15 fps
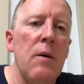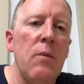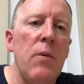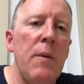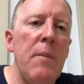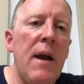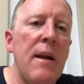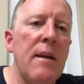
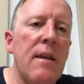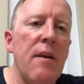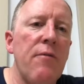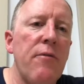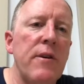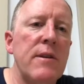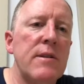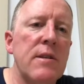we made a
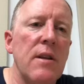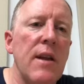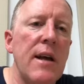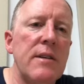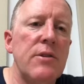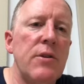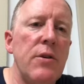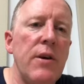difference the
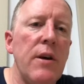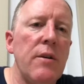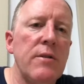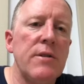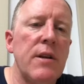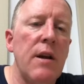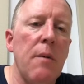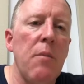last 2
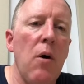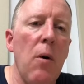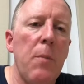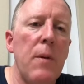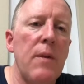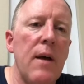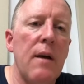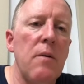years, and I'm
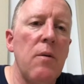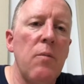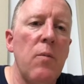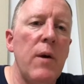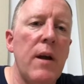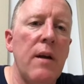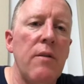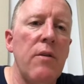hoping that
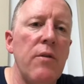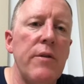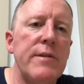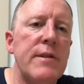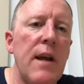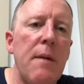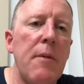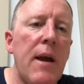we can do the
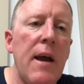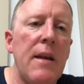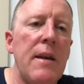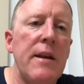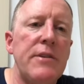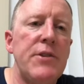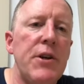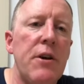same again
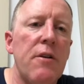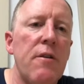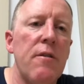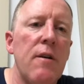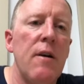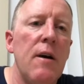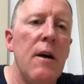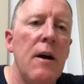this
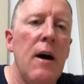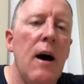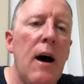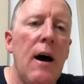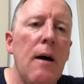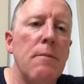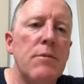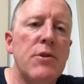year.
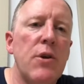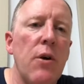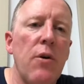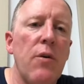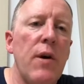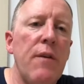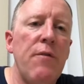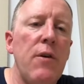
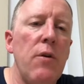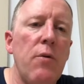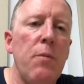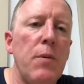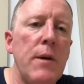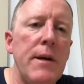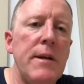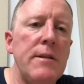So if you
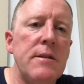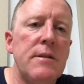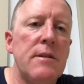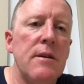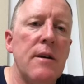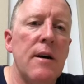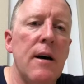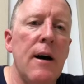please
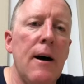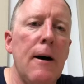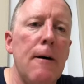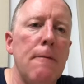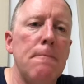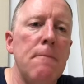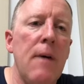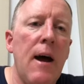
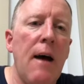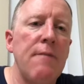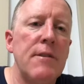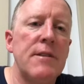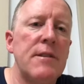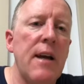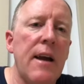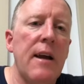have a
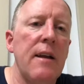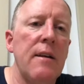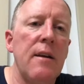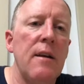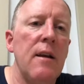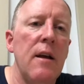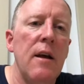second,